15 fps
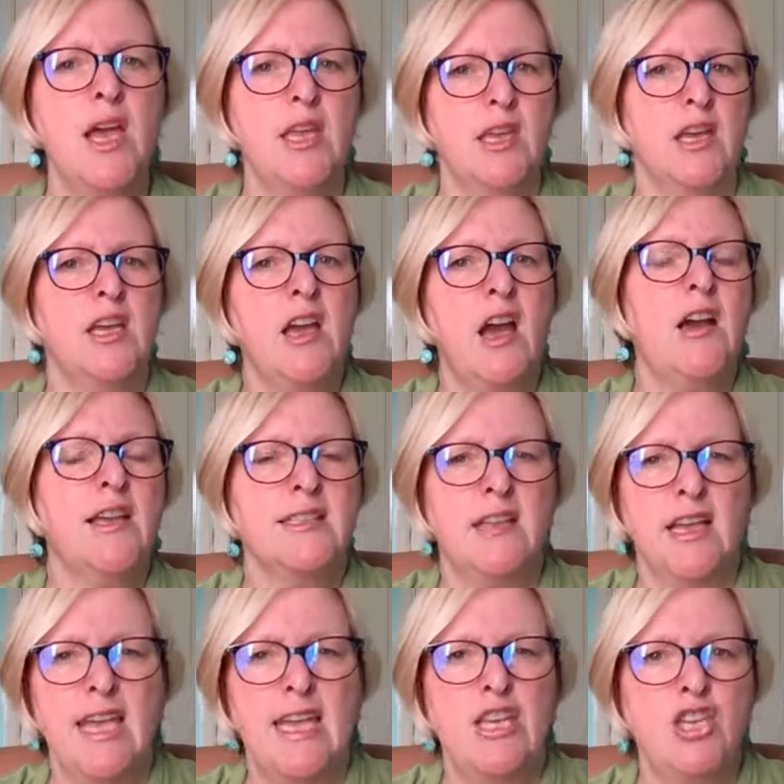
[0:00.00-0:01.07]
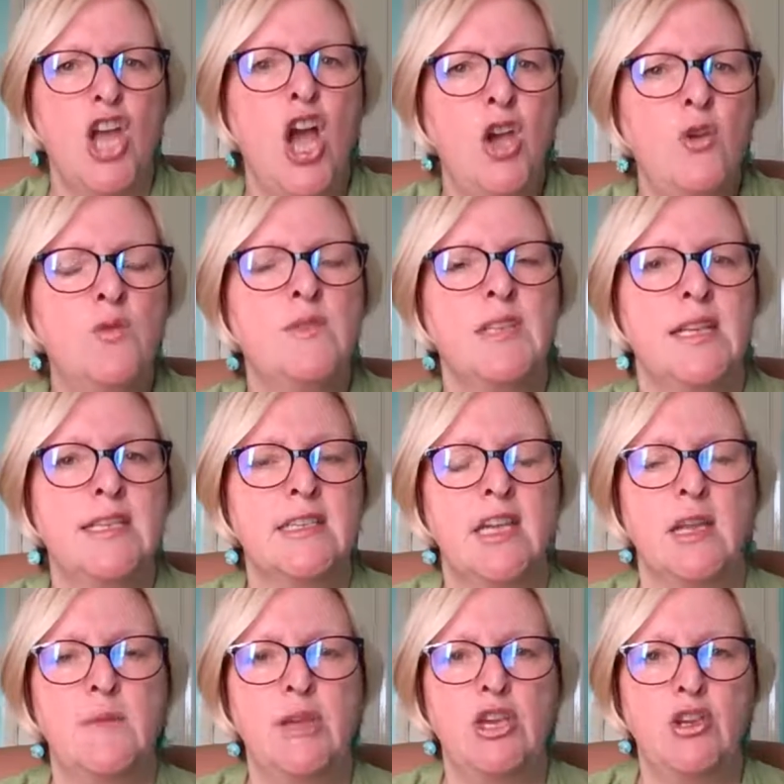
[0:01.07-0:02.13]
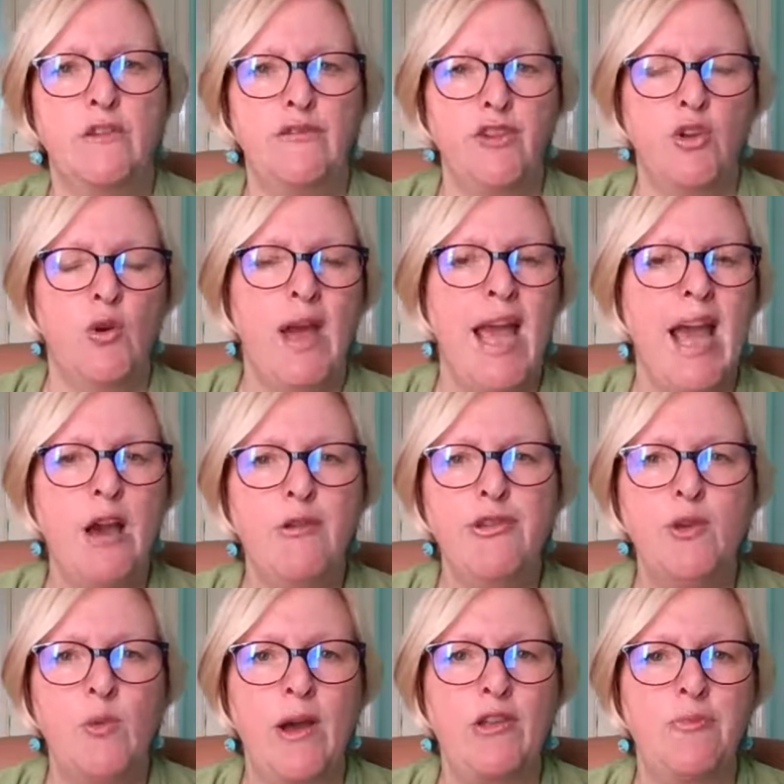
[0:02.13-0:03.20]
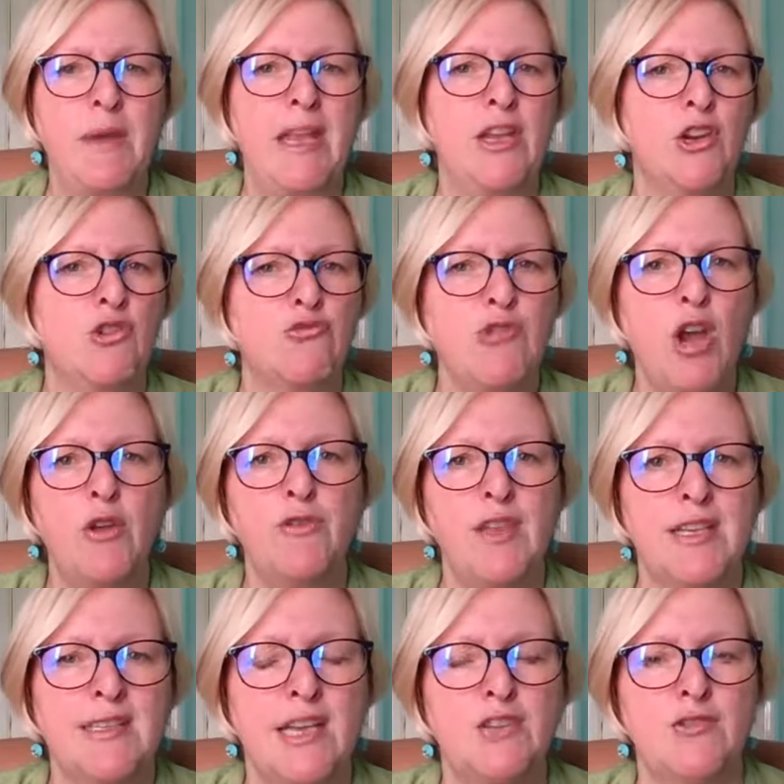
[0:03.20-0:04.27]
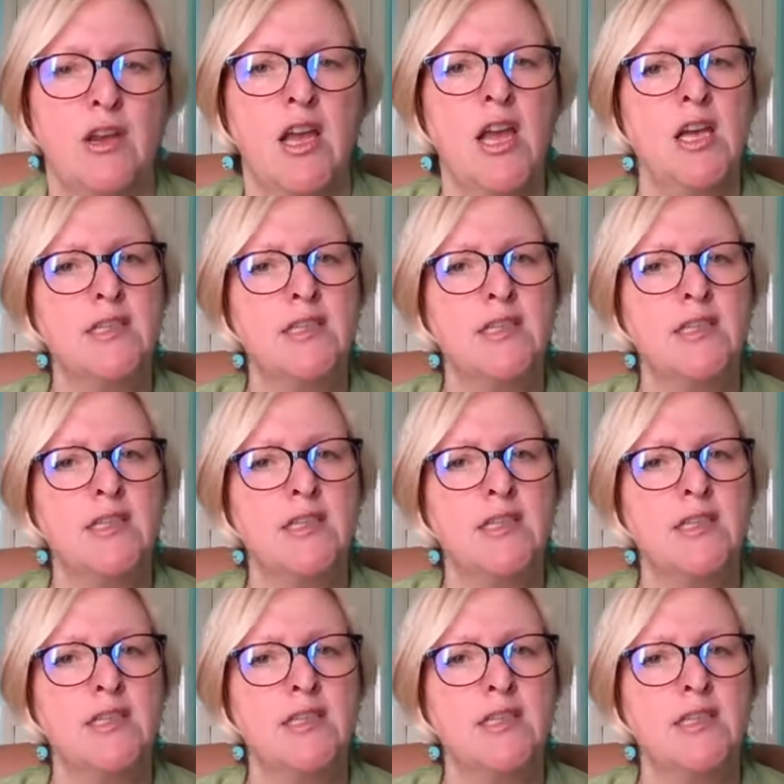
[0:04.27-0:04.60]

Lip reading: Your gut is like, it knows that it's going to be good for your health, your well-being, your growth, etc.